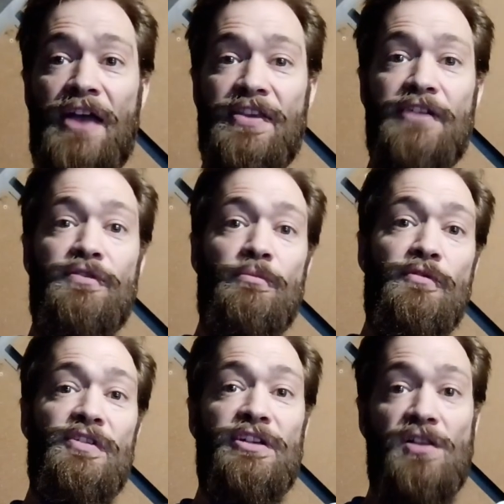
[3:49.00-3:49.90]
And then if we
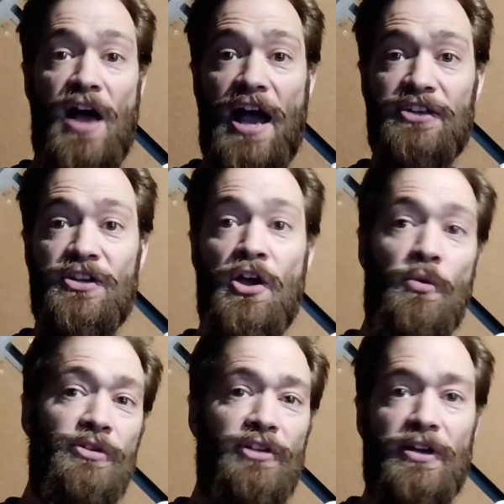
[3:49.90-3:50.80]
move into glass,
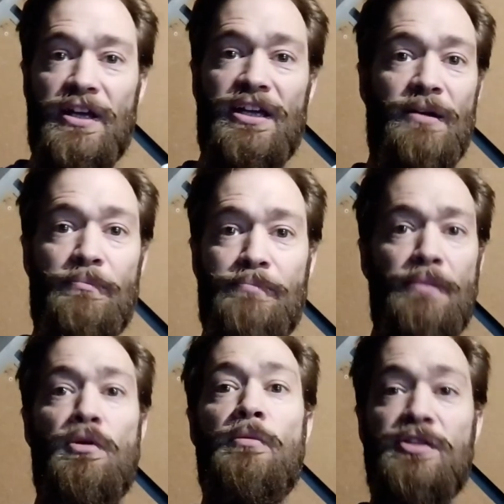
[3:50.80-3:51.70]
we start getting a
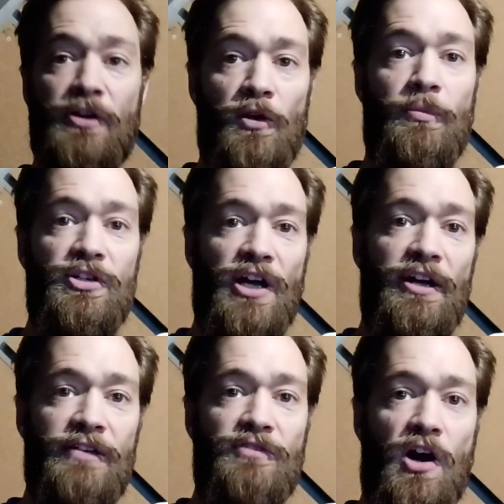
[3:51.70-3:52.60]
bit more material per
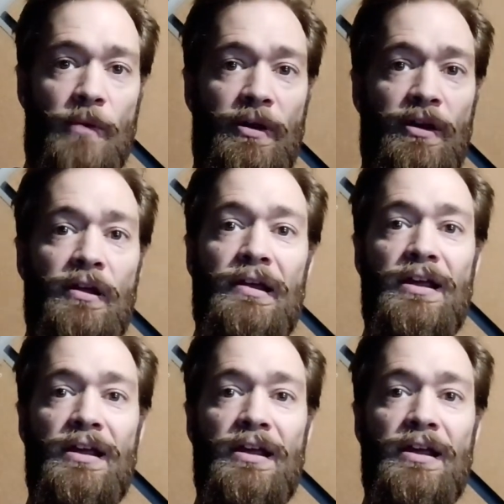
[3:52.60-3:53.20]
ton of carbon.